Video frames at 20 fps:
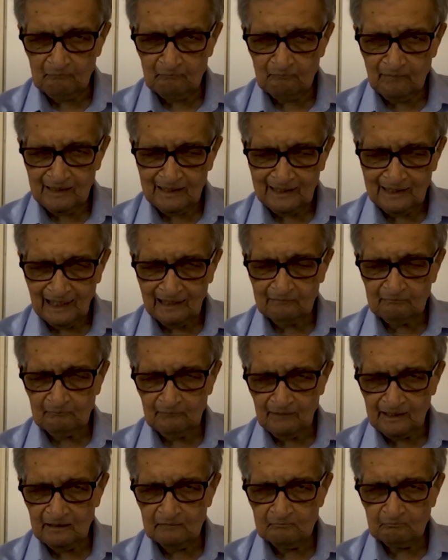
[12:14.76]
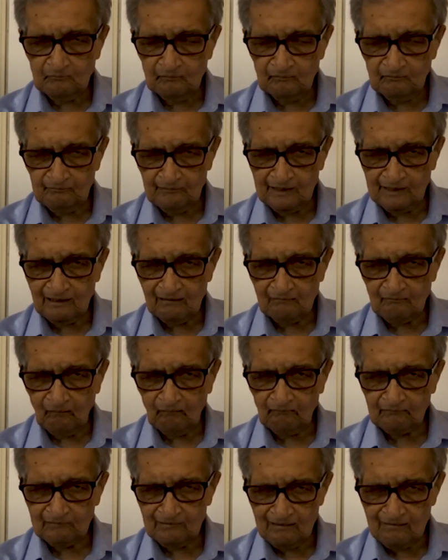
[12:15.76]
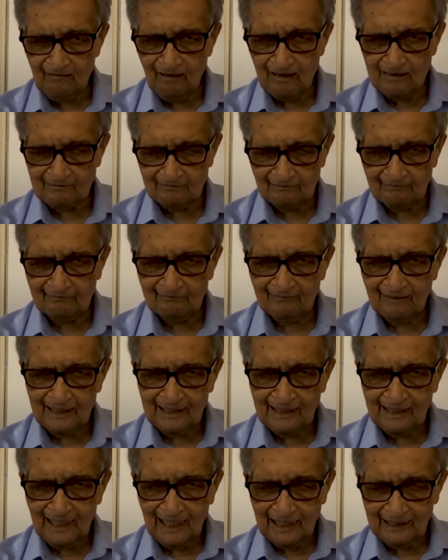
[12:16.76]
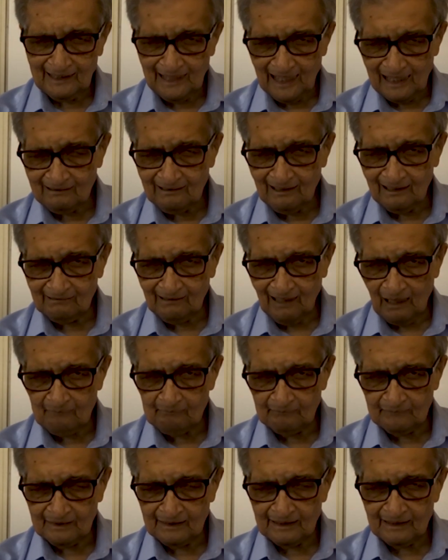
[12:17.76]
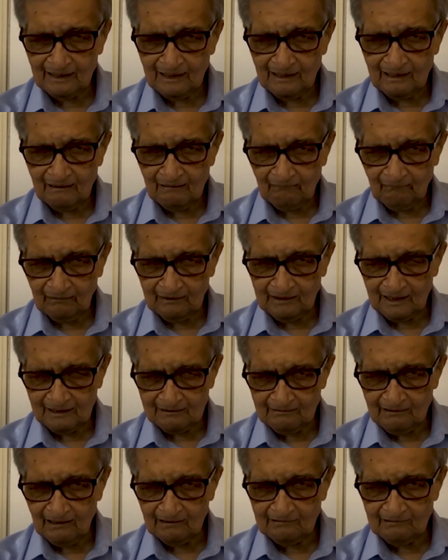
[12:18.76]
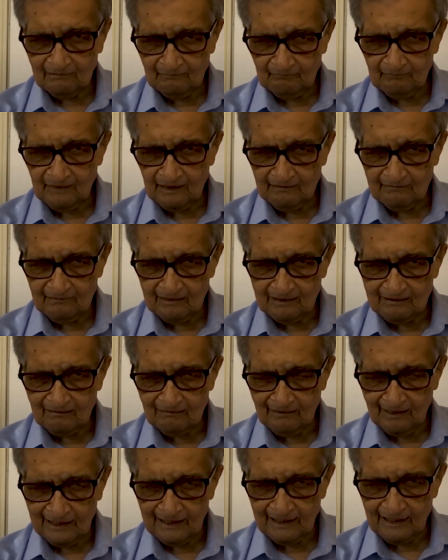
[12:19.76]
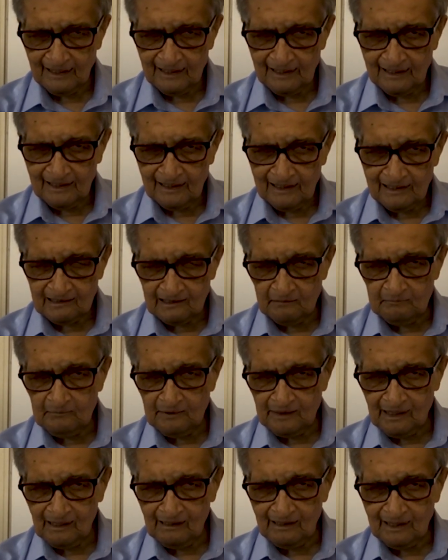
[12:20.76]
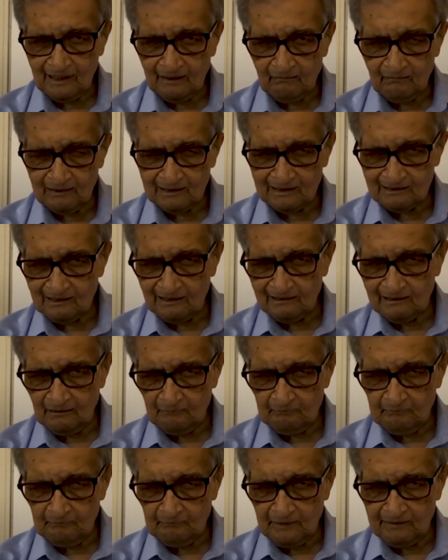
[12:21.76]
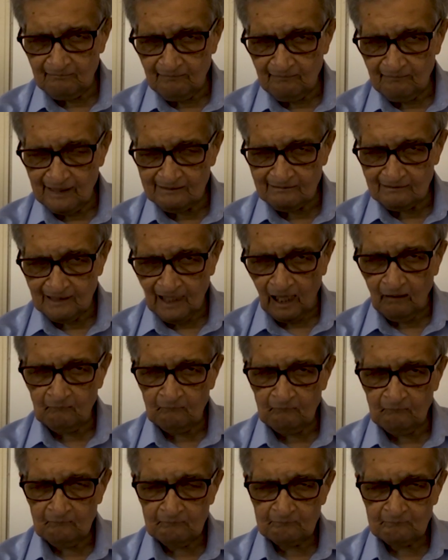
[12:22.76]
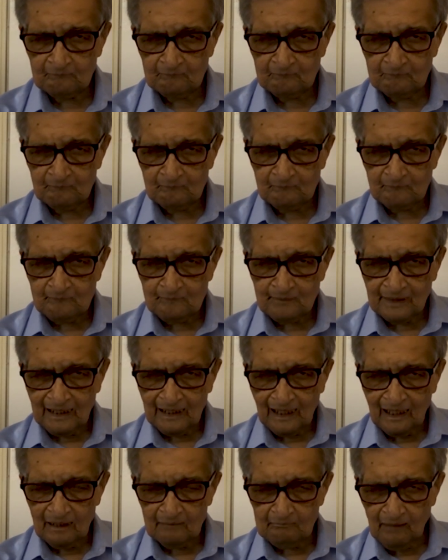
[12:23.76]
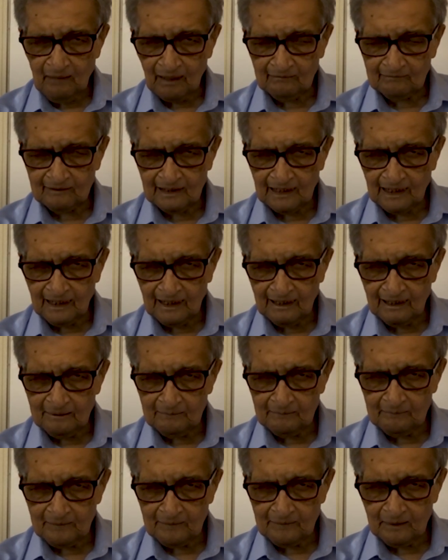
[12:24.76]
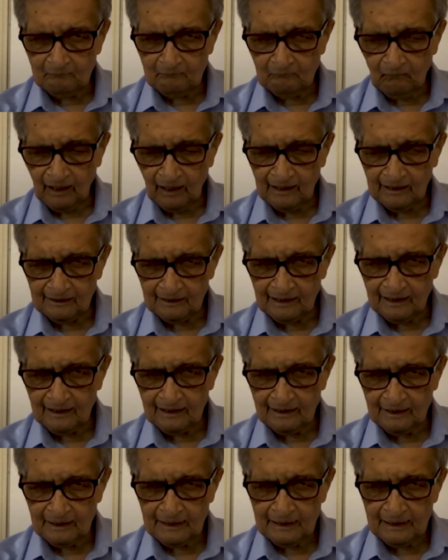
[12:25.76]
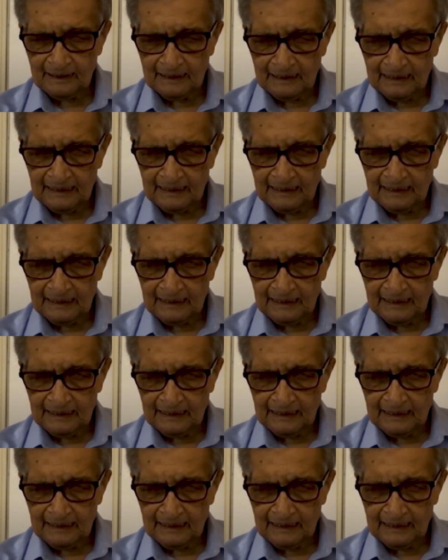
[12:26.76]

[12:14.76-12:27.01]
them, has been a move in the wrong direction. And that has happened quite extensively recently. Similarly, questions have been raised now about while